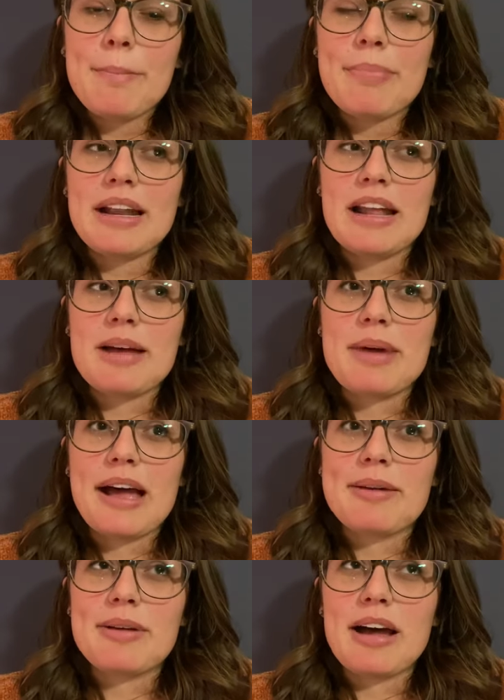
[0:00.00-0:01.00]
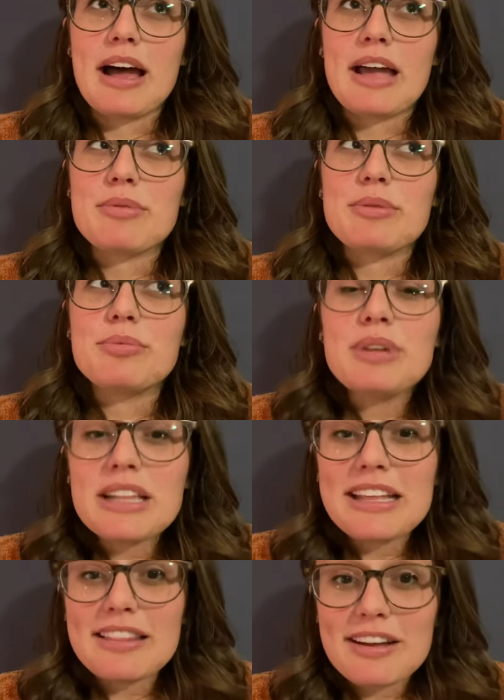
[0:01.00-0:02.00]
But um, I, I would
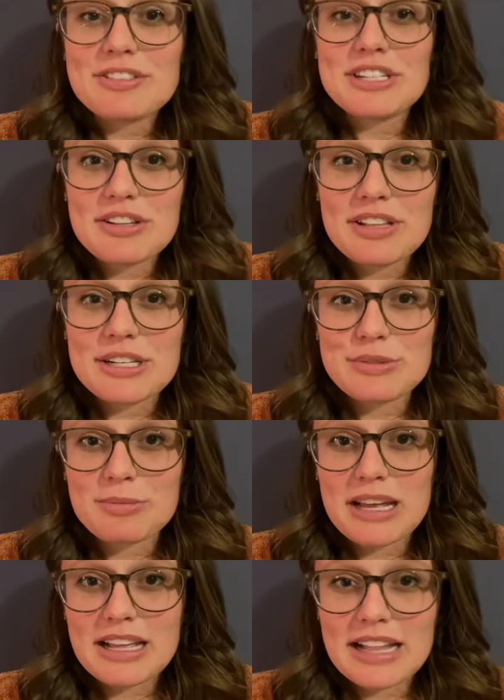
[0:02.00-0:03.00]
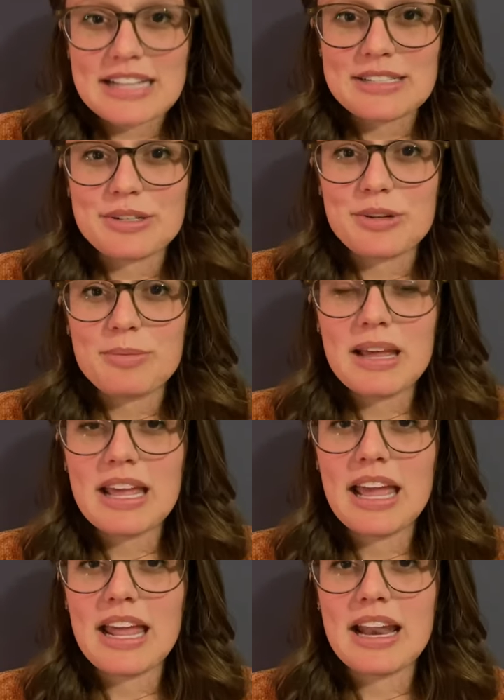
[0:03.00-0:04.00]
really love to do this for my classroom,
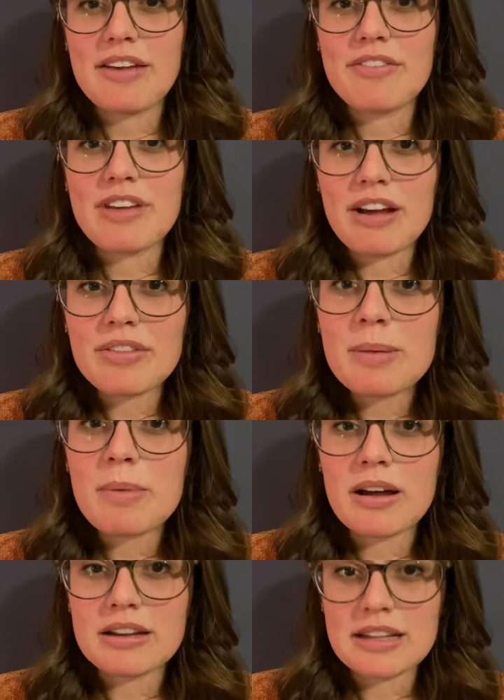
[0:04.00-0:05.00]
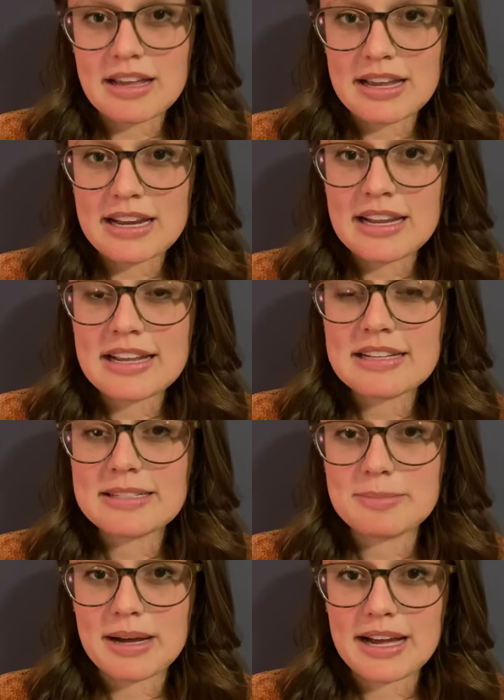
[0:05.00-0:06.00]
and I found them online
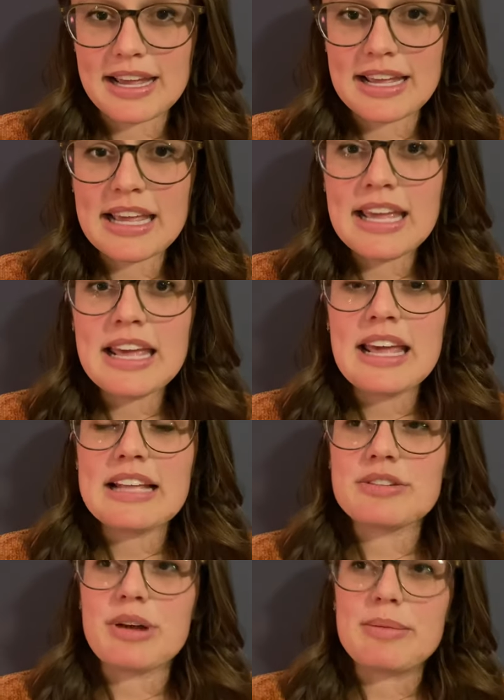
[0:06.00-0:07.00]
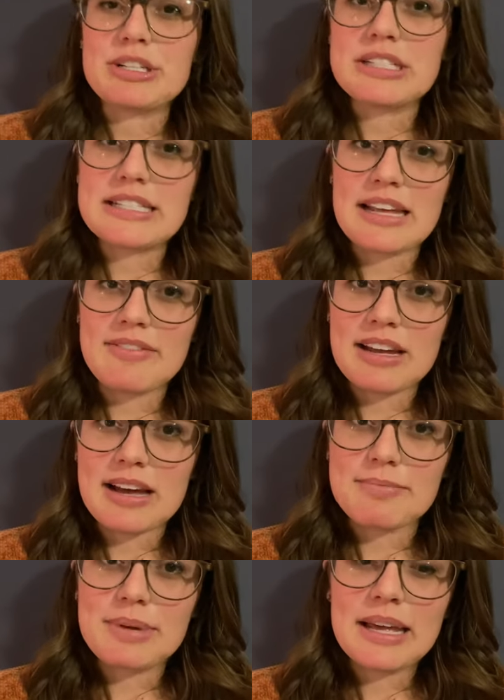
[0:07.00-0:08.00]
to buy. So I'm just saving
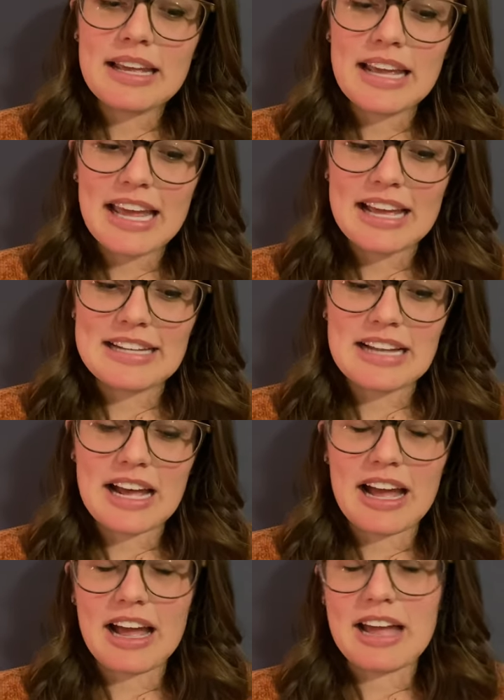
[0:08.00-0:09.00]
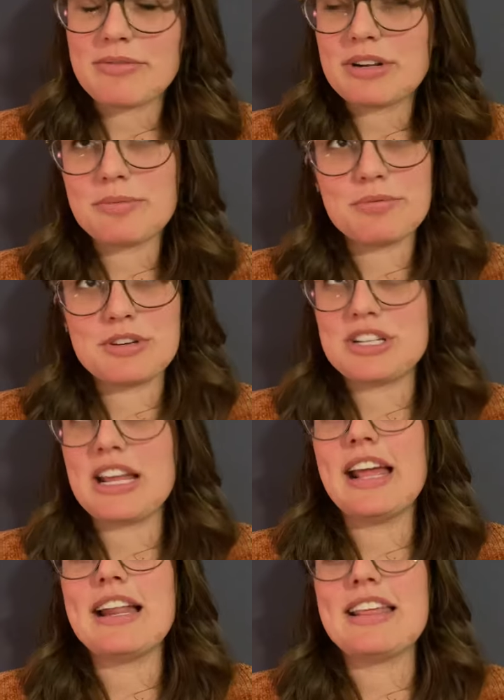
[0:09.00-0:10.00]
up, and I would
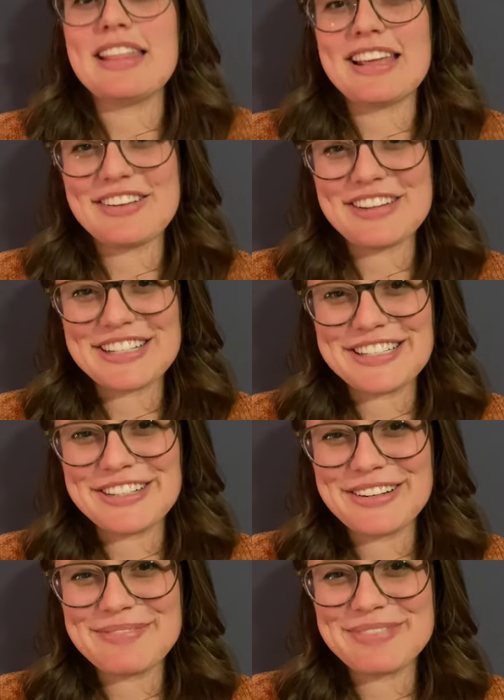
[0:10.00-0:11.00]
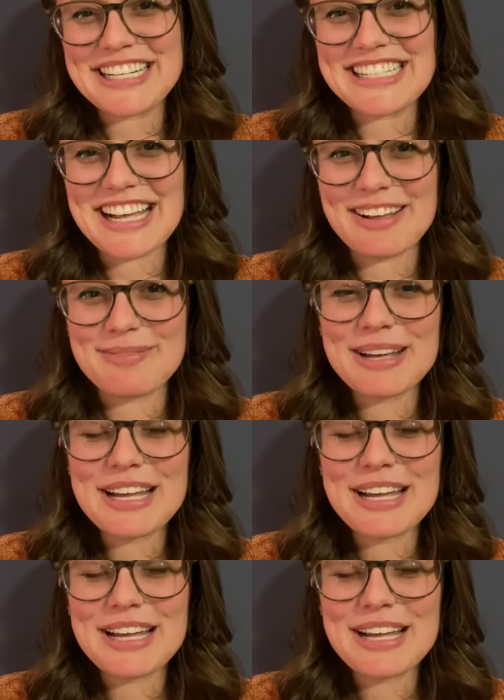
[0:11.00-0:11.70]
appreciate anything you could do to please help.